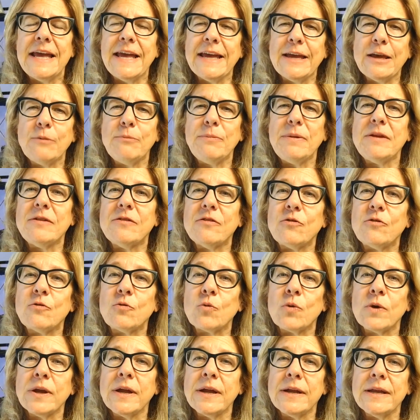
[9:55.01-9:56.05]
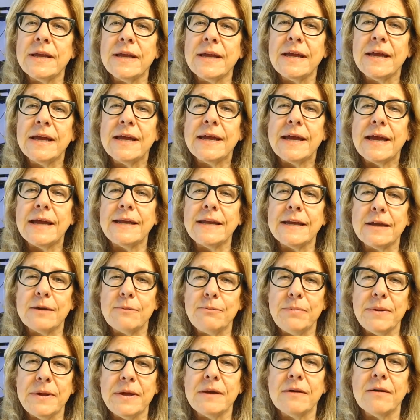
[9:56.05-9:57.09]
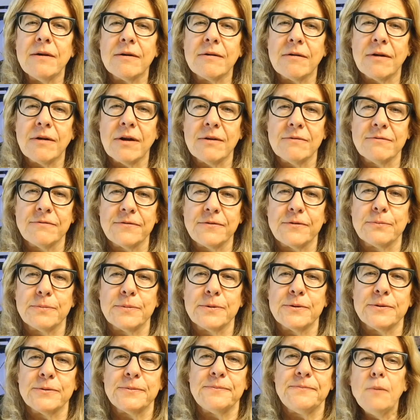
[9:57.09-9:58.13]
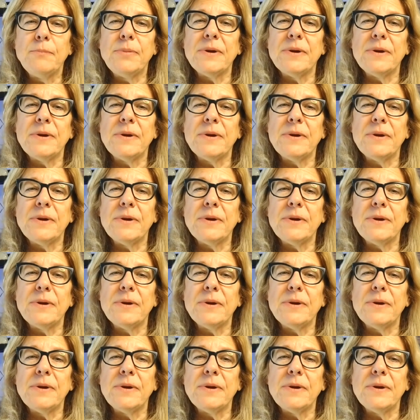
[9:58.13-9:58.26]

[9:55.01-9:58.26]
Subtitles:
It can be disorienting and it can be uncomfortable,